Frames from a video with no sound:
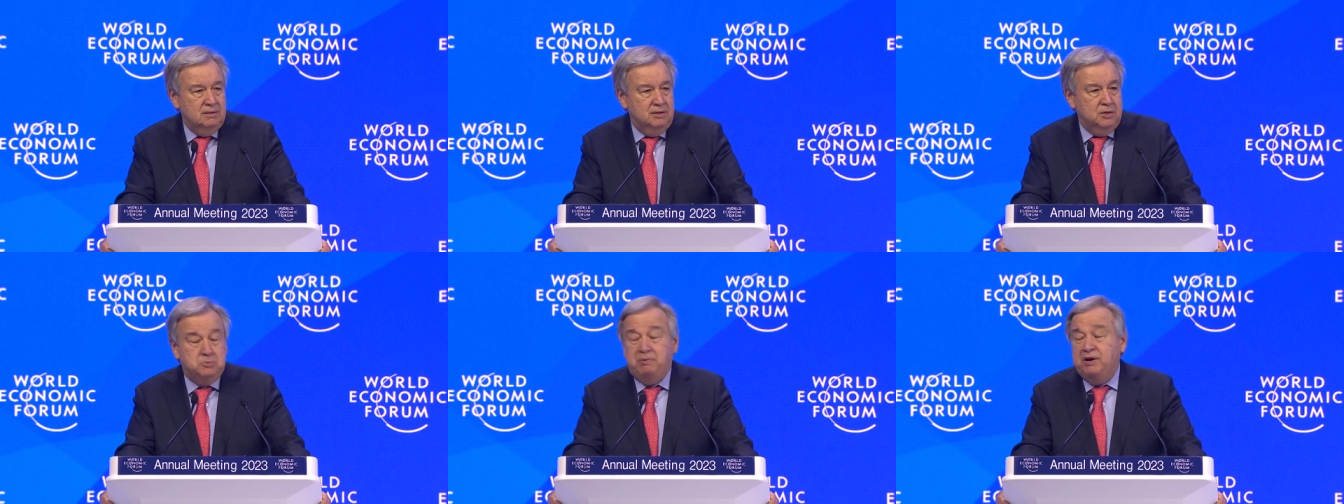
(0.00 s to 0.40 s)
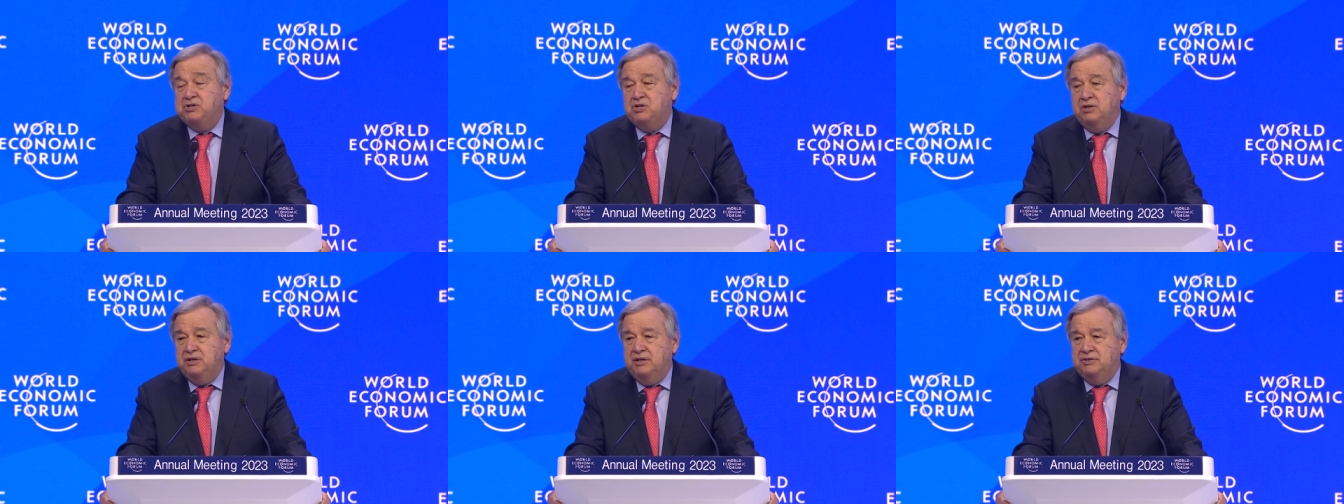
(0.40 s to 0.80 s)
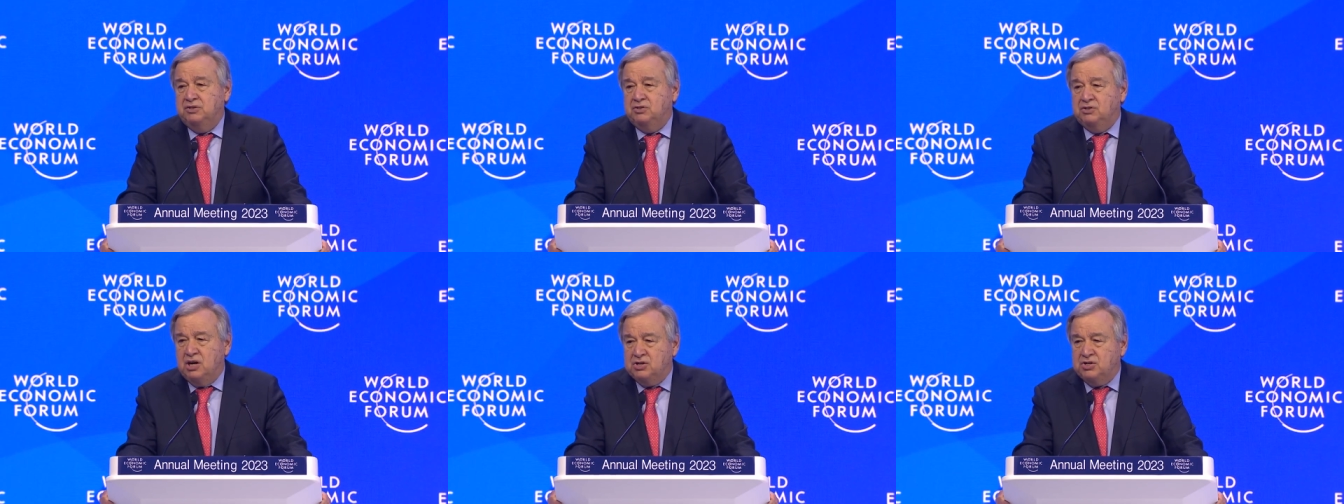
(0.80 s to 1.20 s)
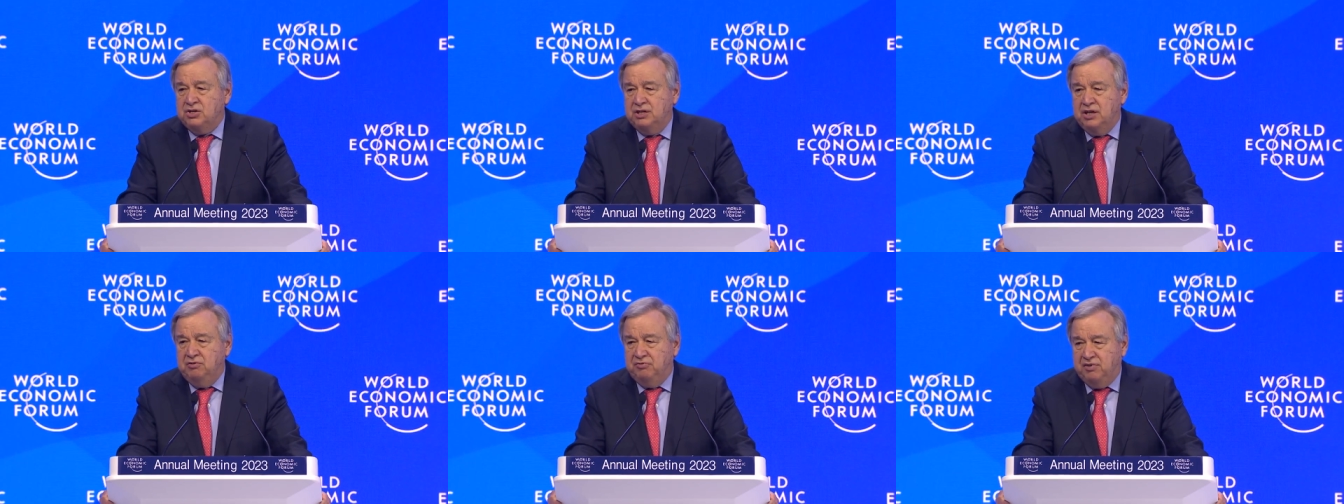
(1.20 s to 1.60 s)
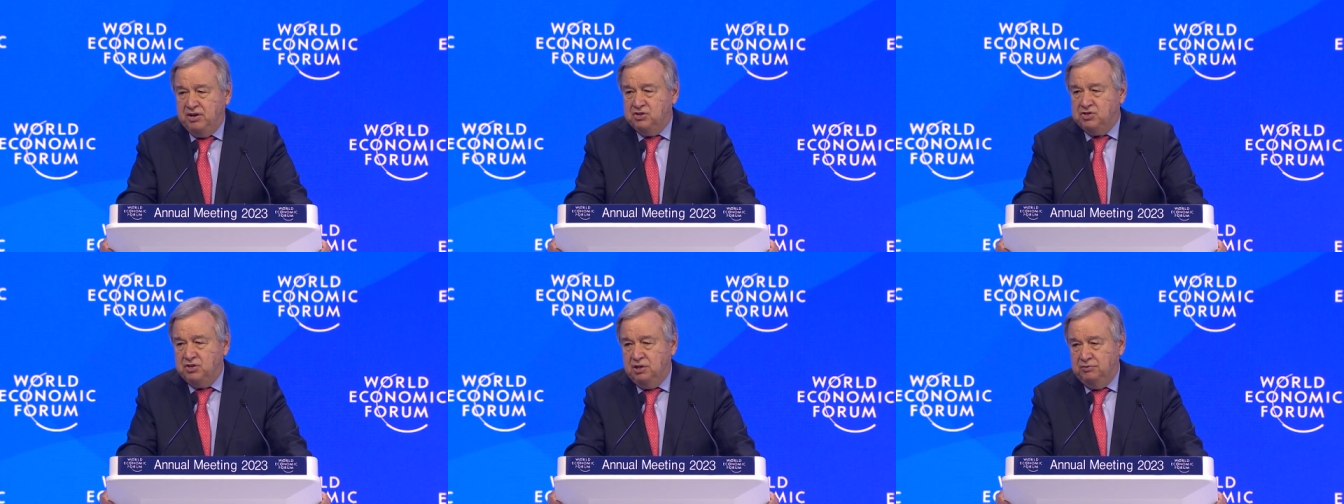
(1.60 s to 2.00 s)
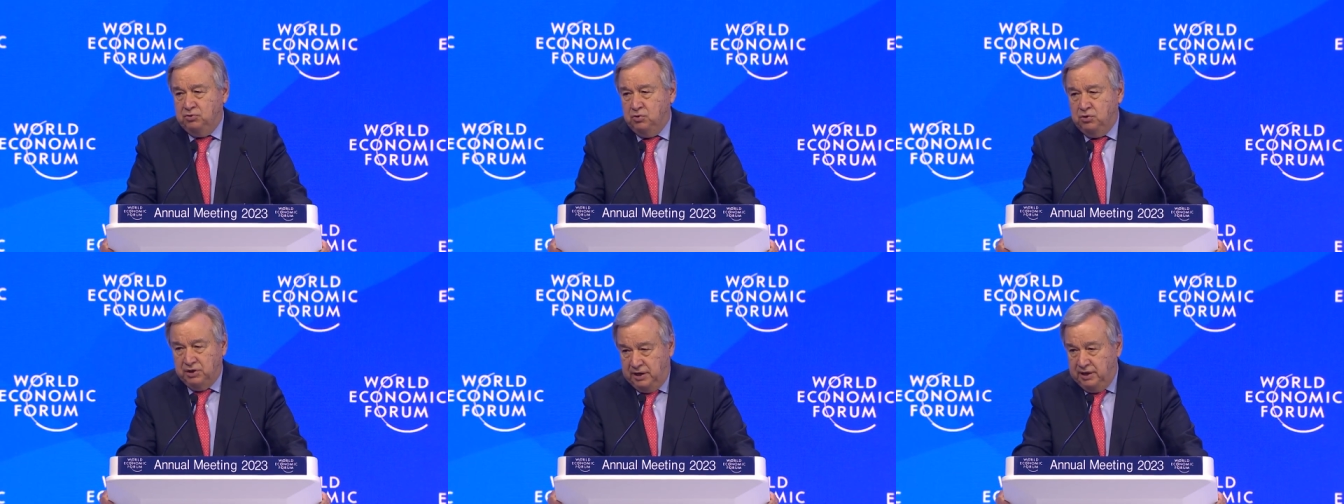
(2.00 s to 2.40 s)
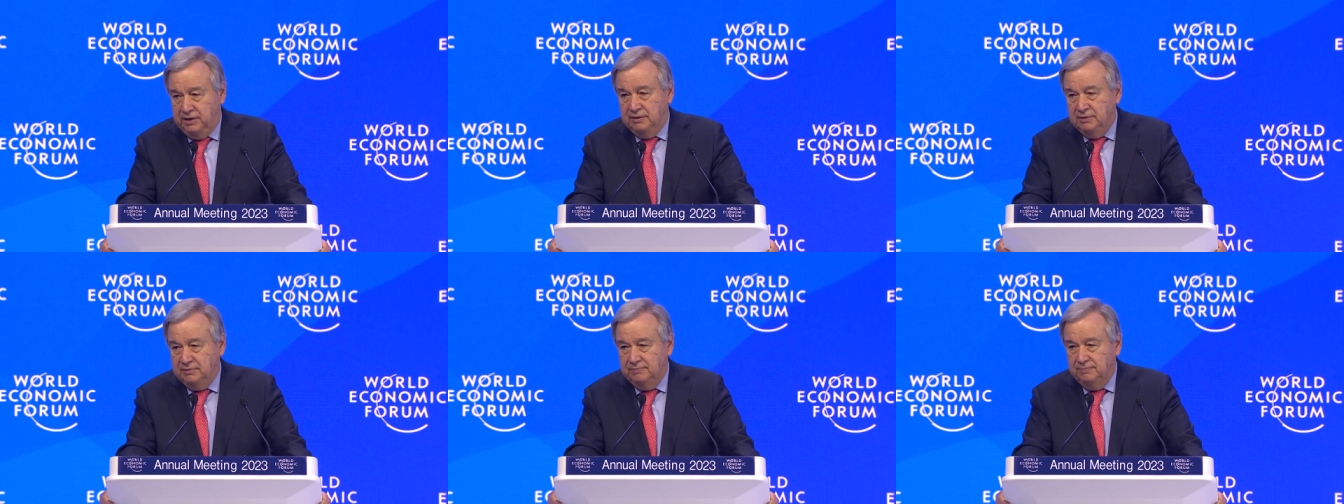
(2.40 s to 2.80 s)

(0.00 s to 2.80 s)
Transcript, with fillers: especially the Russian invasion of Ukraine.